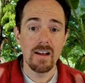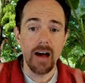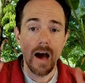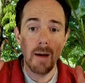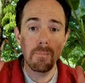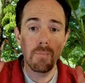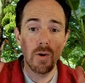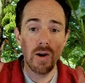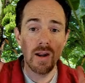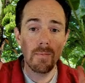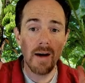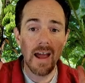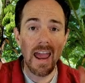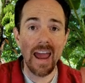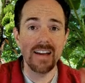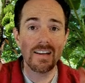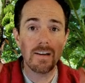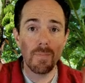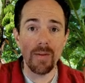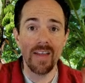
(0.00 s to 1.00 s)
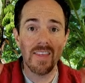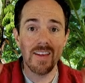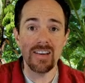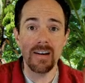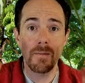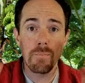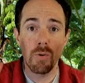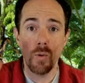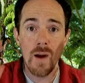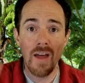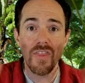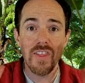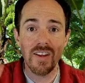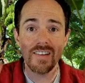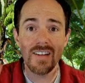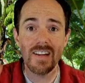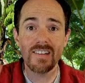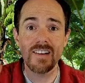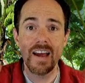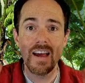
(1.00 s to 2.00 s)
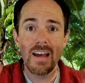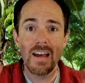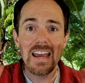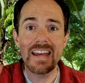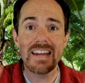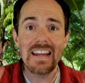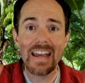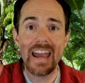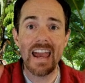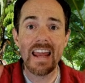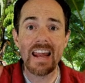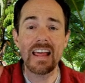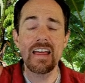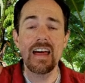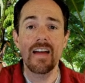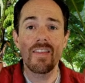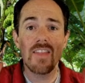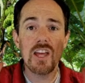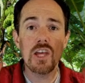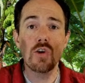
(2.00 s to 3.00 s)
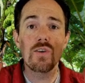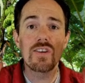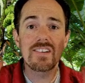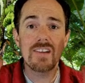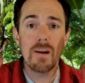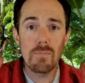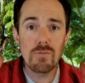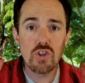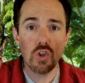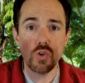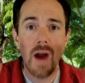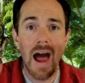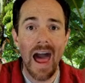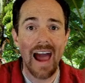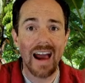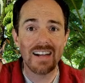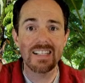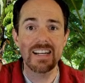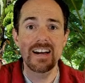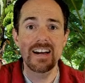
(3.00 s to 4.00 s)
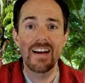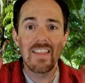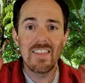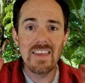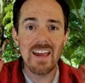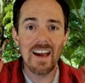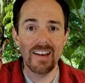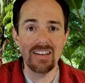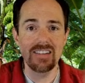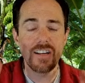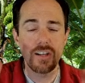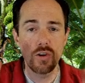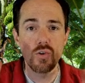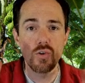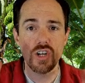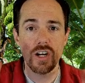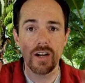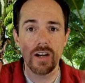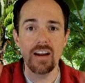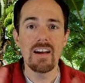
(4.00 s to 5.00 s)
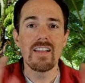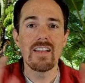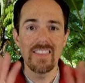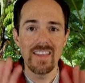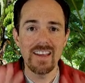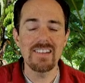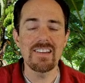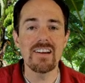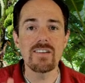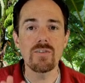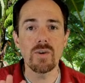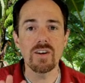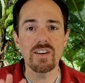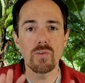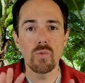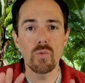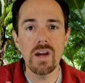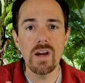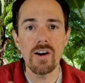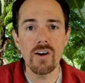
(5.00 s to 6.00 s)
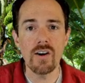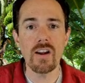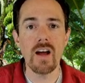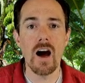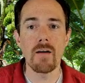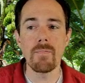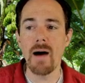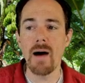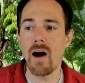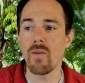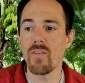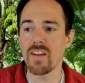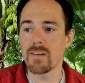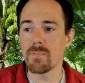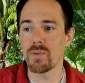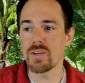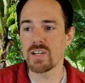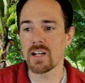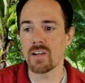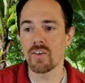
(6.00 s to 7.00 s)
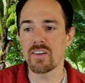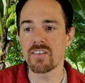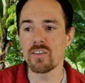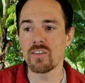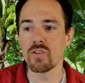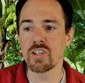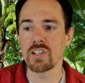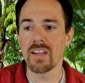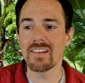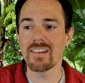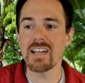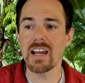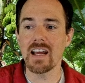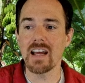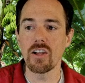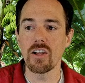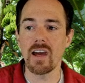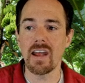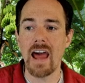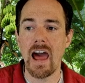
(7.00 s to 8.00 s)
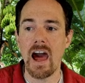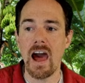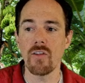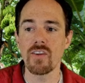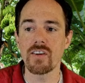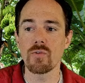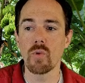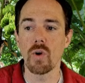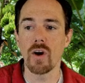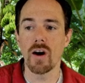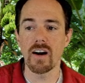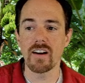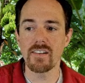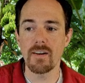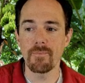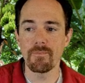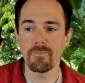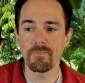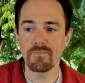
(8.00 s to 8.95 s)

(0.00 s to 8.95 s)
I'm putting my hands up like this in parentheses, indicating that you subtract the exclusion. This is what's weird about this particular exclusion. Let's take a look at how this works.